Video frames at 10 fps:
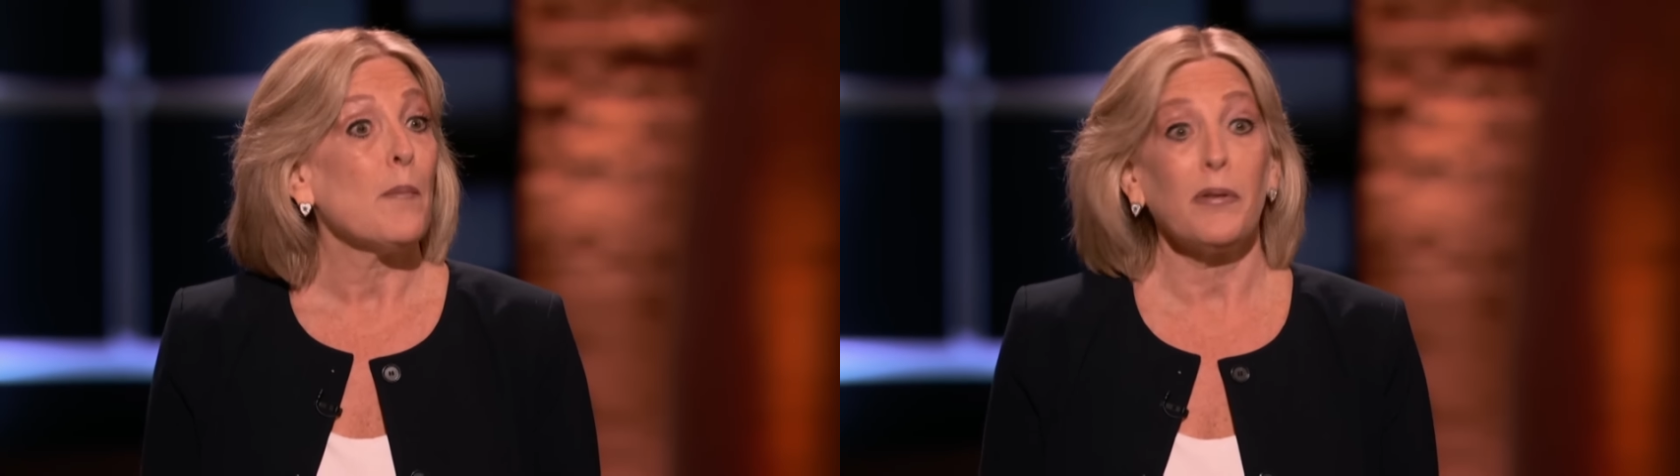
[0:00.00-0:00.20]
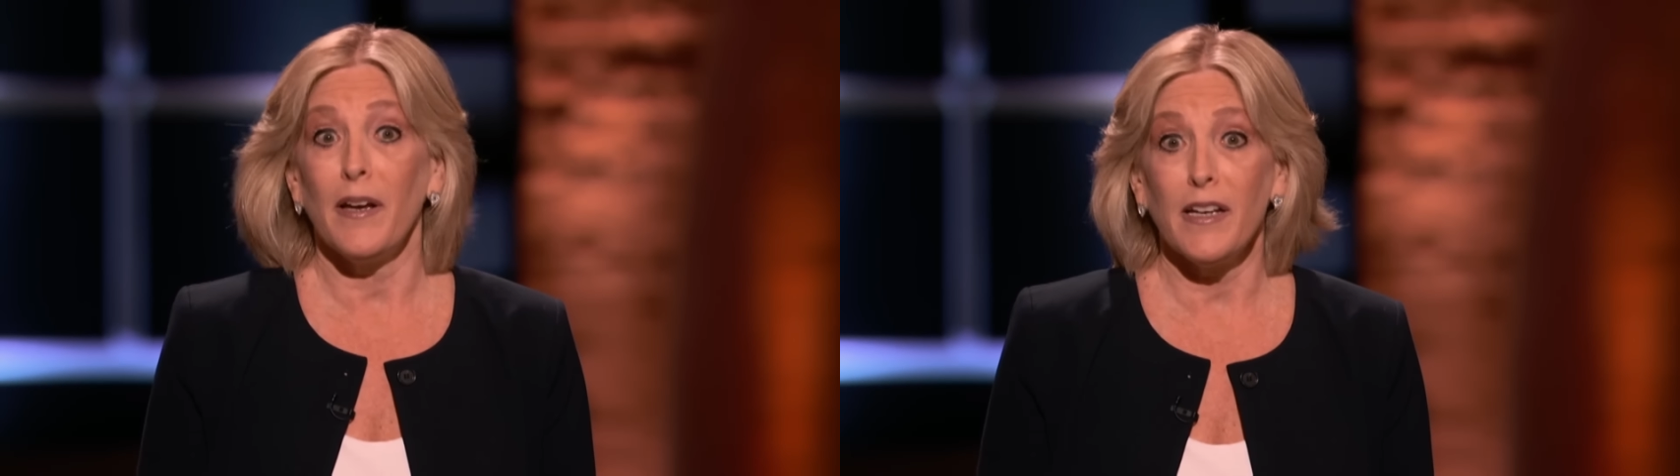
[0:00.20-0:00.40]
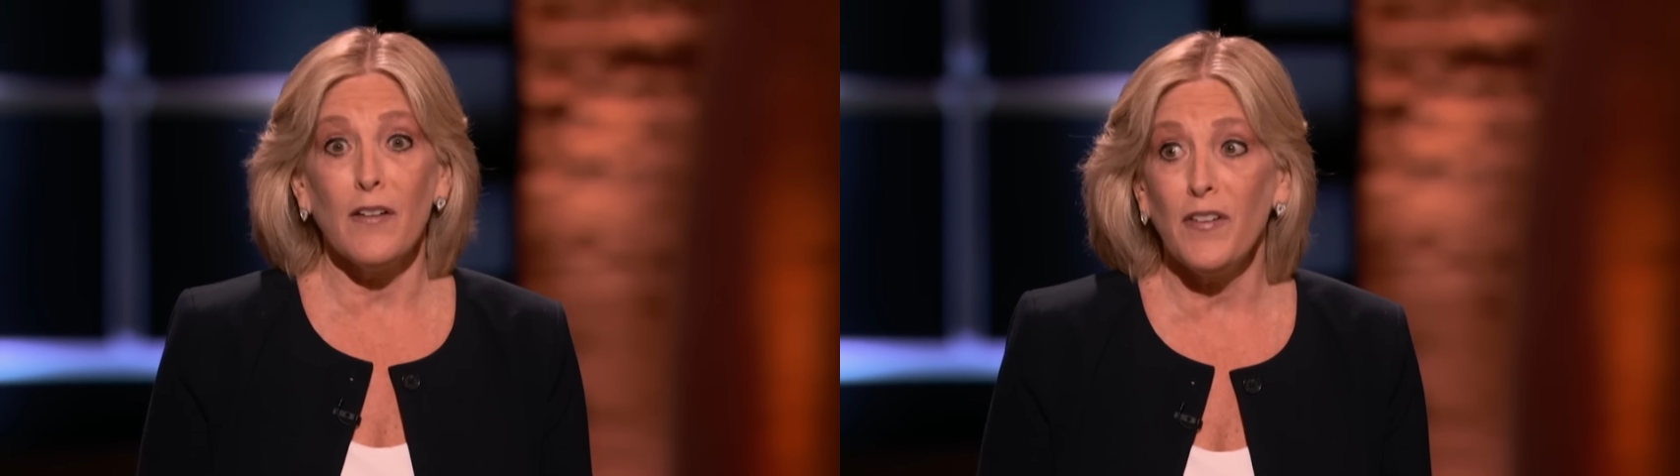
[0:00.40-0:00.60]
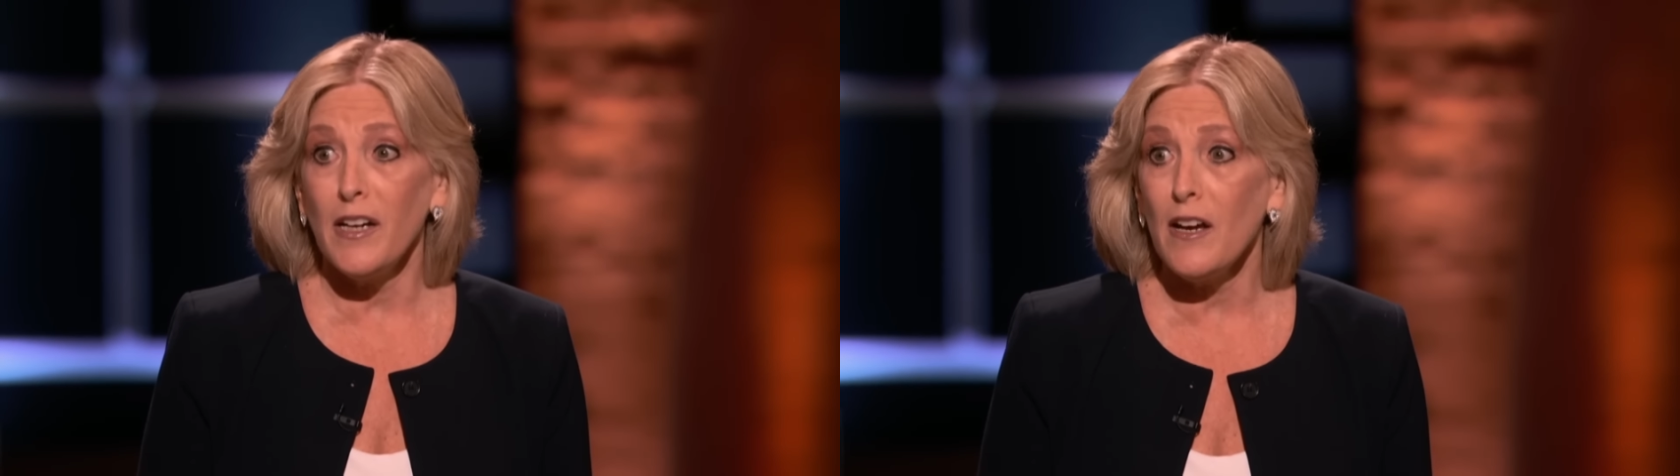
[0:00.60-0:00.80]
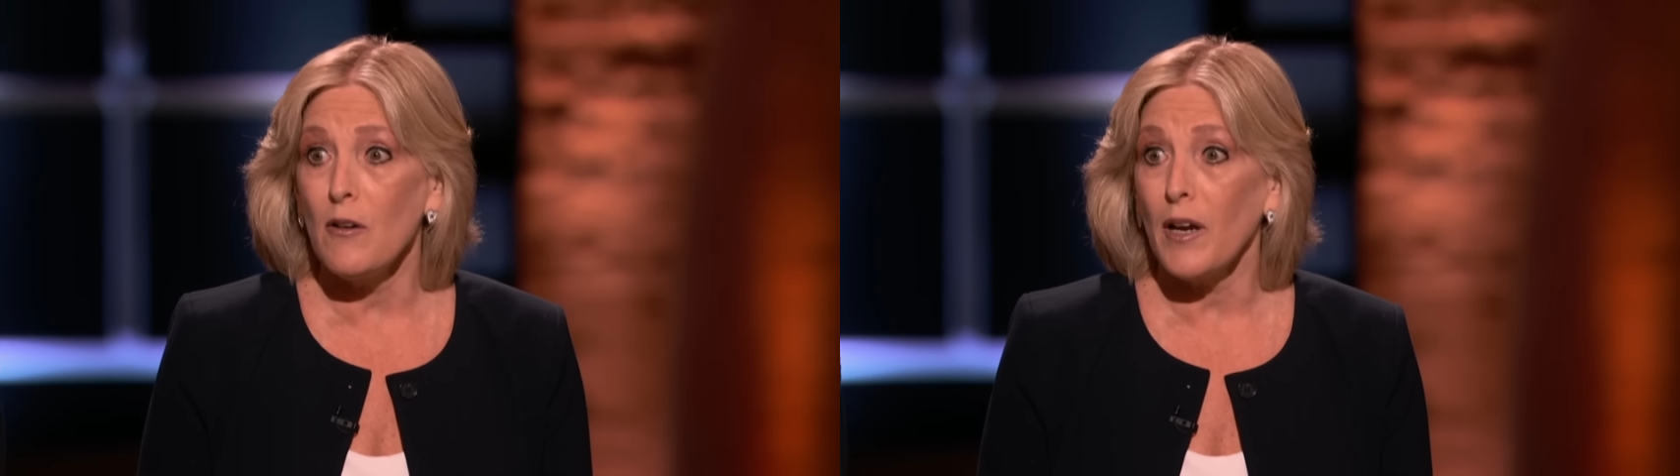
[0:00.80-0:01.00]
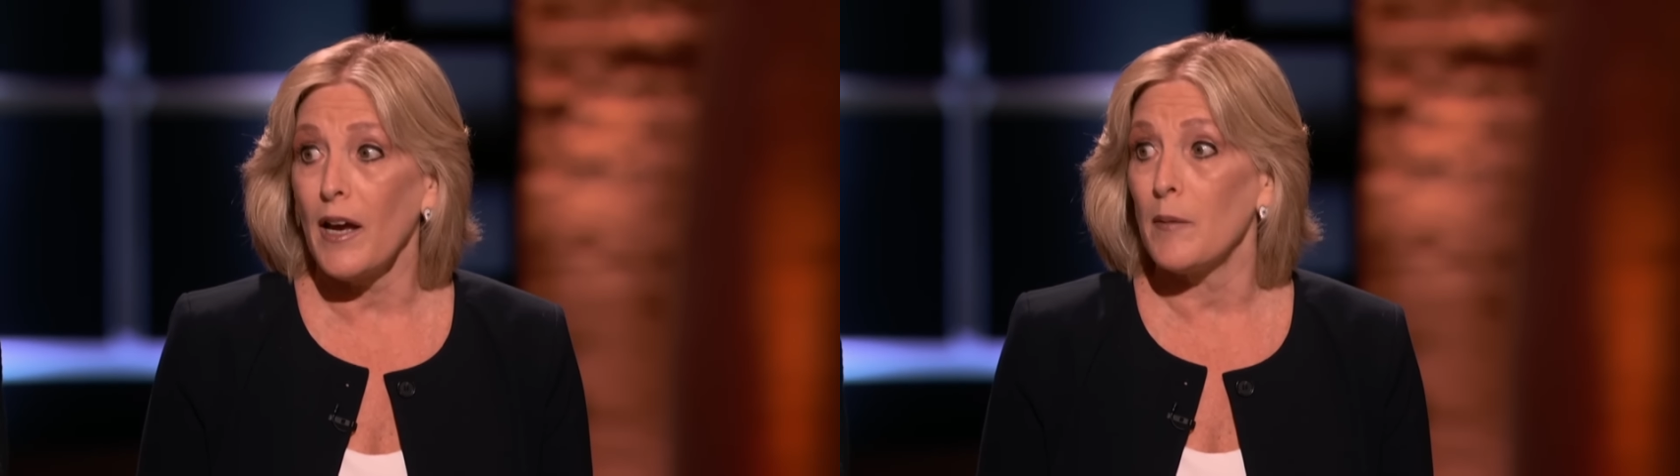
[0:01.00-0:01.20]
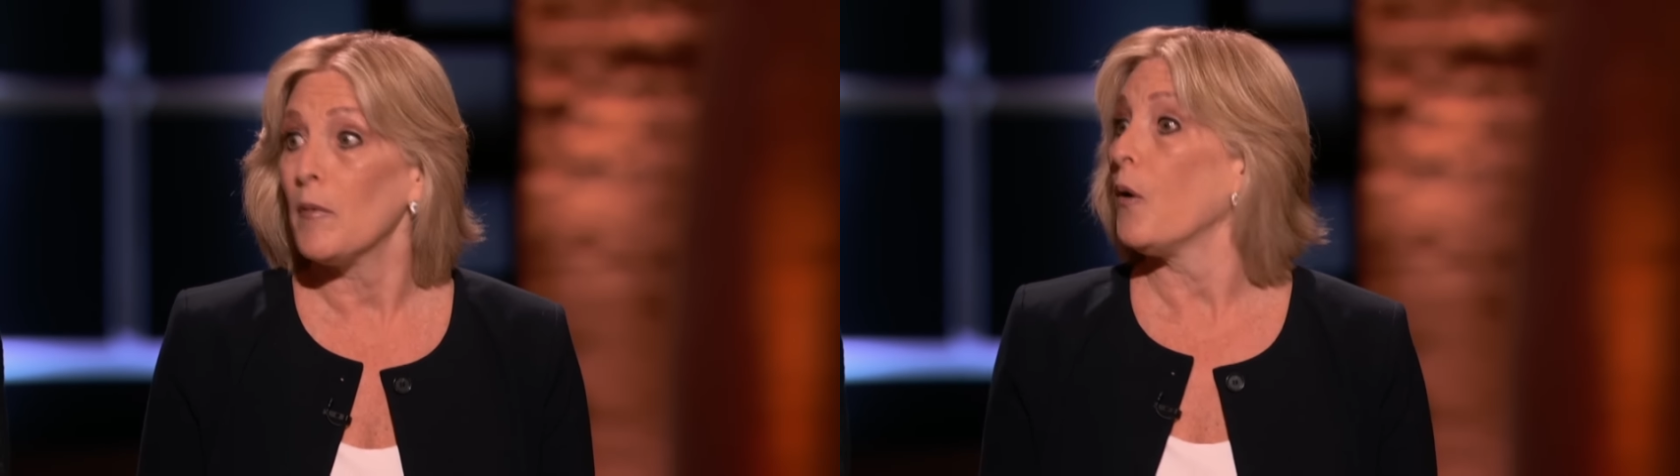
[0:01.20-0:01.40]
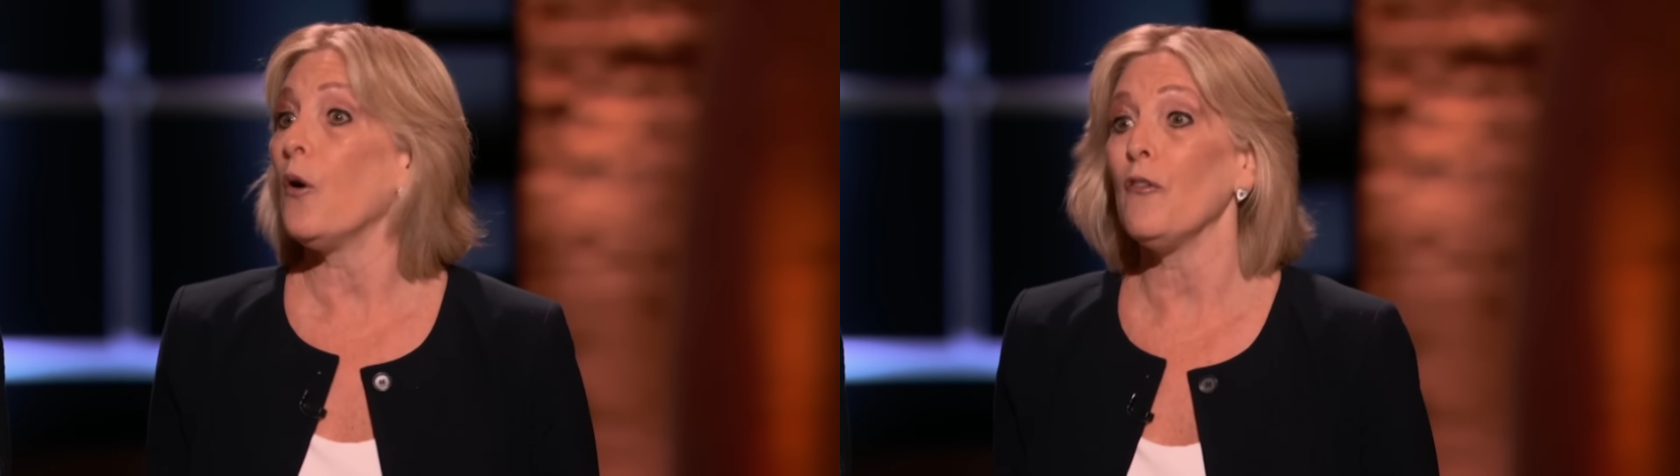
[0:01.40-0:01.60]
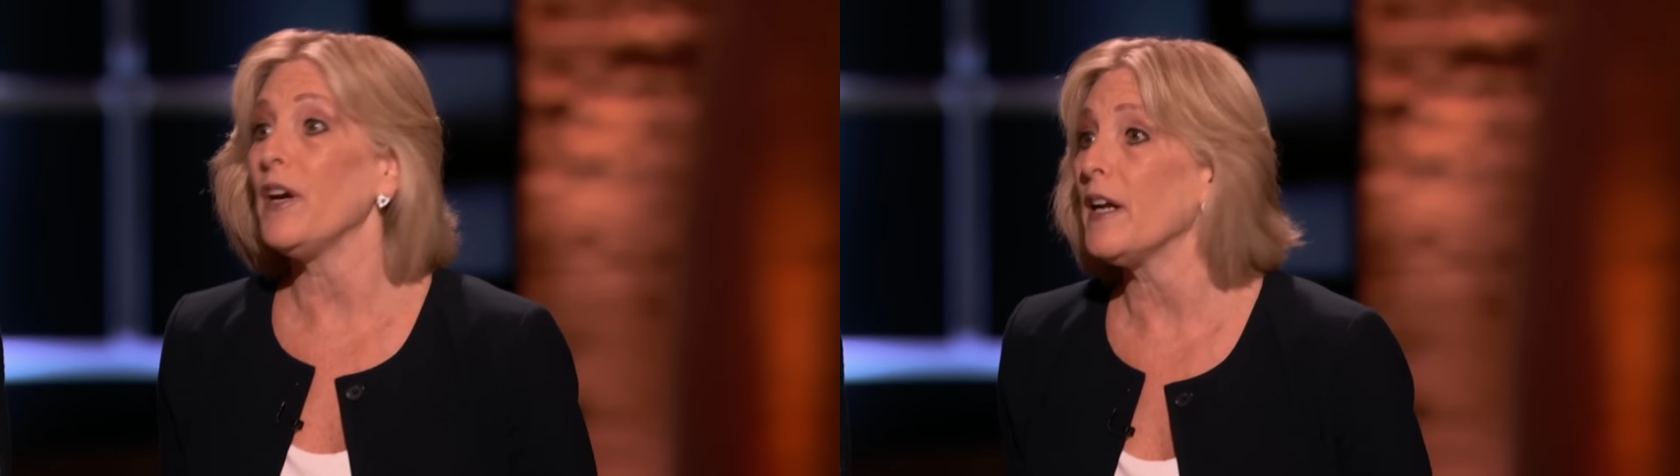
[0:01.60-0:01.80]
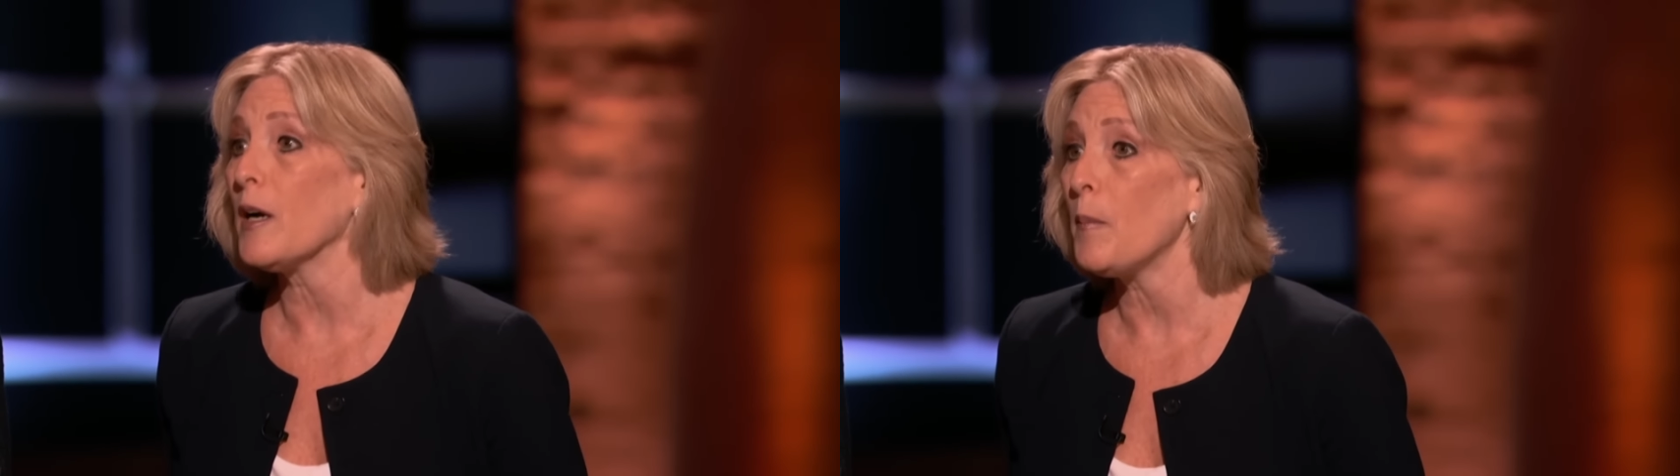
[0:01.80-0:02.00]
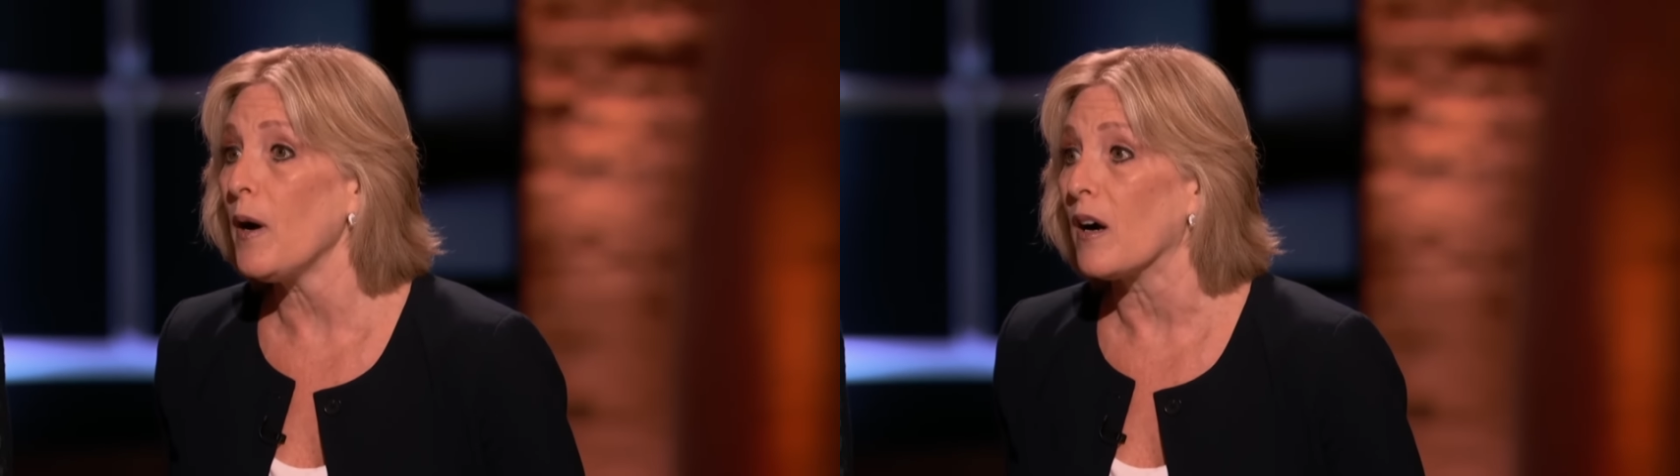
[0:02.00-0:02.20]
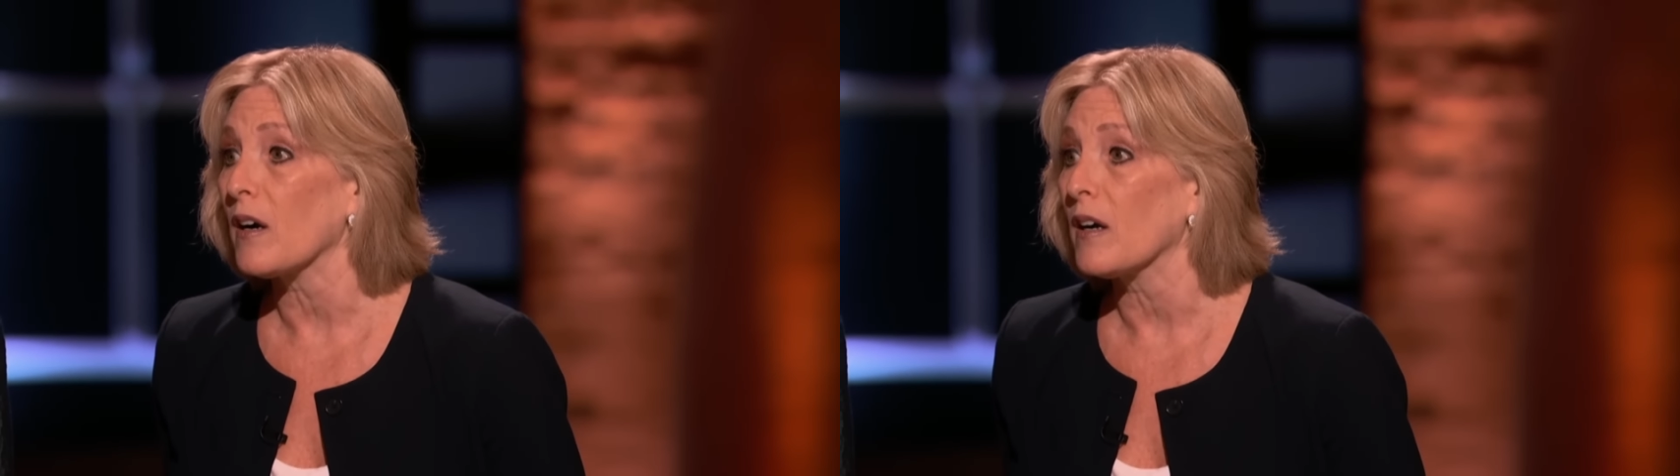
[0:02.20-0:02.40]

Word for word: playing a video game, or reading a book